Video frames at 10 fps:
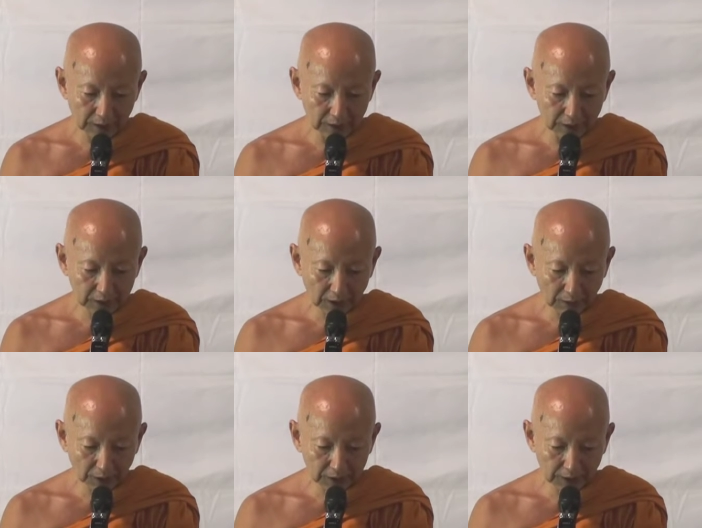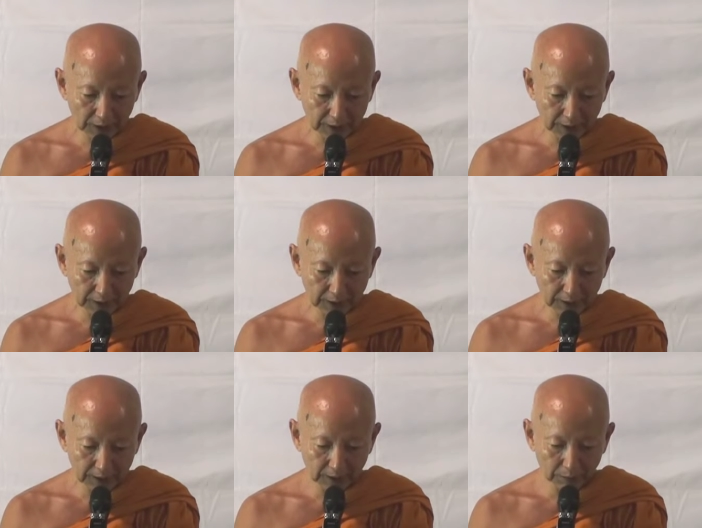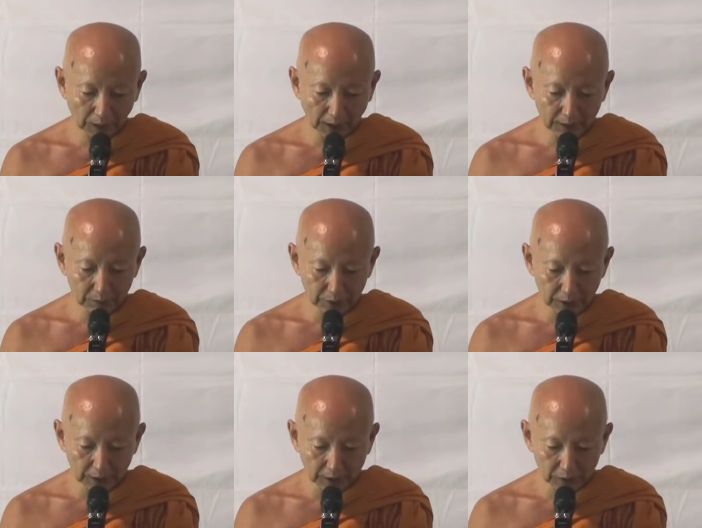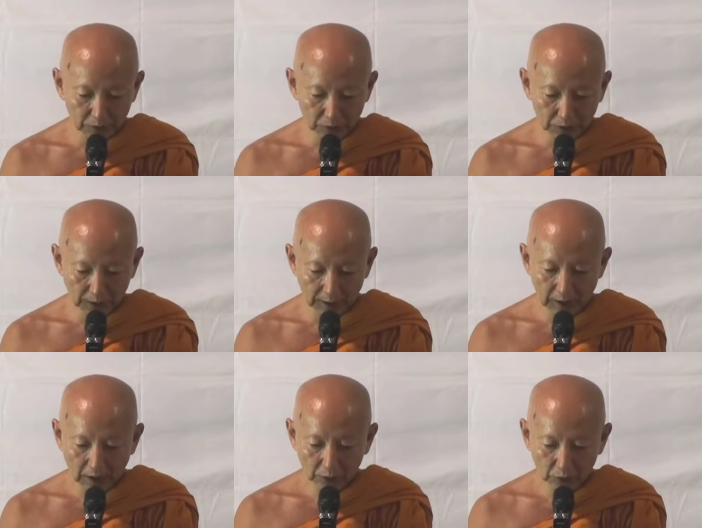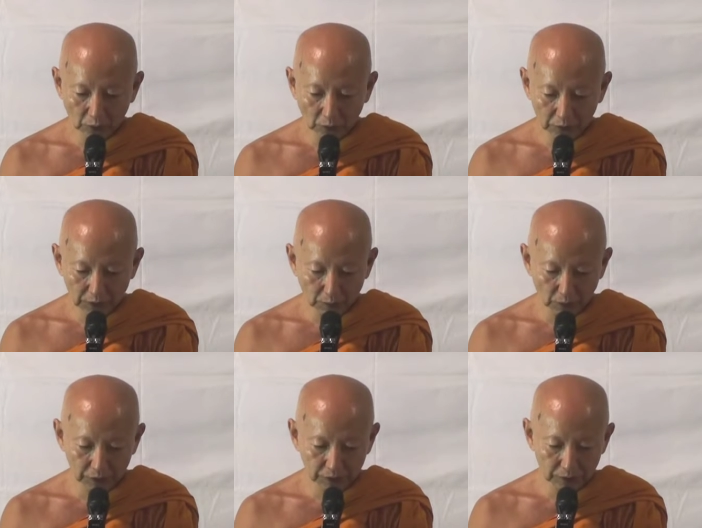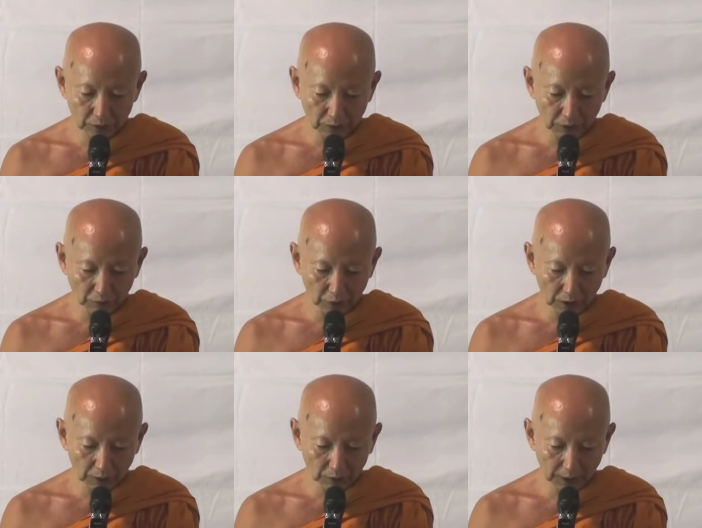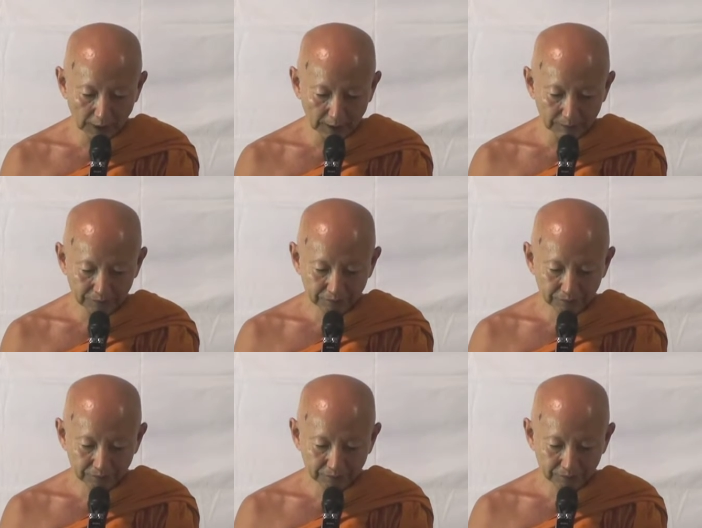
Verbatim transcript: Issa Macchariya, that bind beings so that though they wish to live without hate,